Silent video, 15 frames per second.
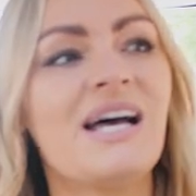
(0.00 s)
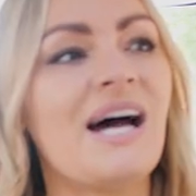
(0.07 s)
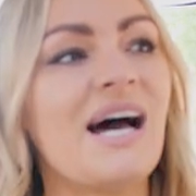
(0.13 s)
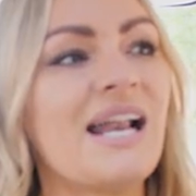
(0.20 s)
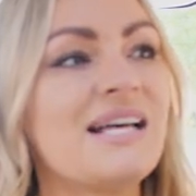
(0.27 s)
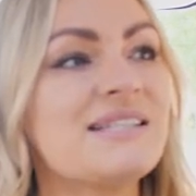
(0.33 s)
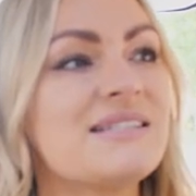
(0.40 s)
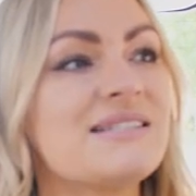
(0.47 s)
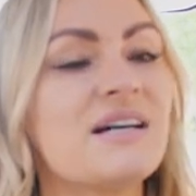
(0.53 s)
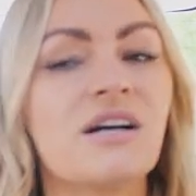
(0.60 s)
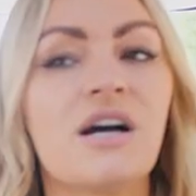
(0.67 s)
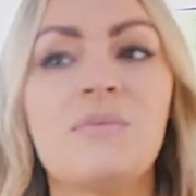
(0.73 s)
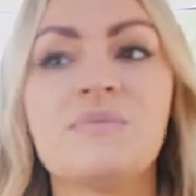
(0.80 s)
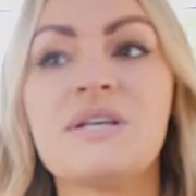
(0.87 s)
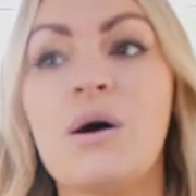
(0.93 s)
and as the sun
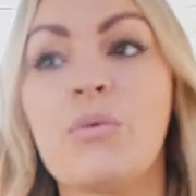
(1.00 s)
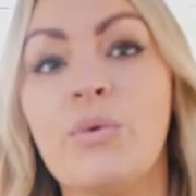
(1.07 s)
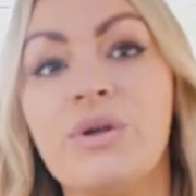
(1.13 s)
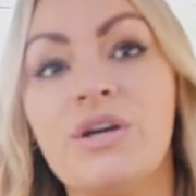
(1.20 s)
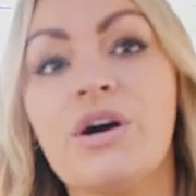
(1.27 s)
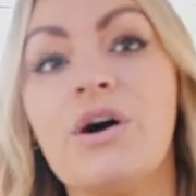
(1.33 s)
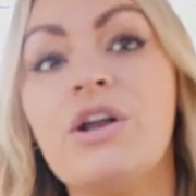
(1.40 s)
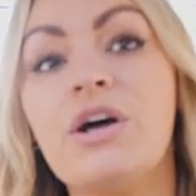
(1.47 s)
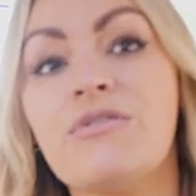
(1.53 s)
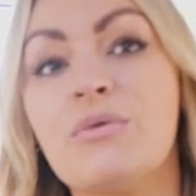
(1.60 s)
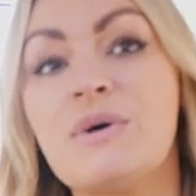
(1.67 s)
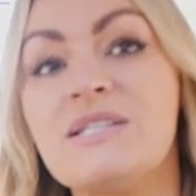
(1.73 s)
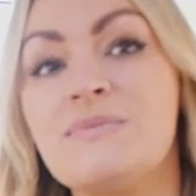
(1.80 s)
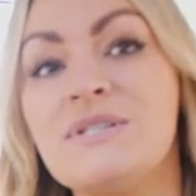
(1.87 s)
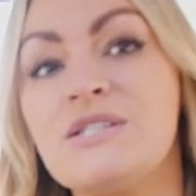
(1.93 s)
comes up, when you're going over
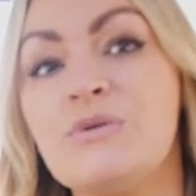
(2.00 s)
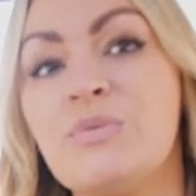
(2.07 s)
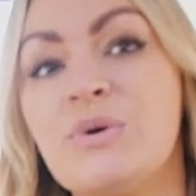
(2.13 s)
Westminster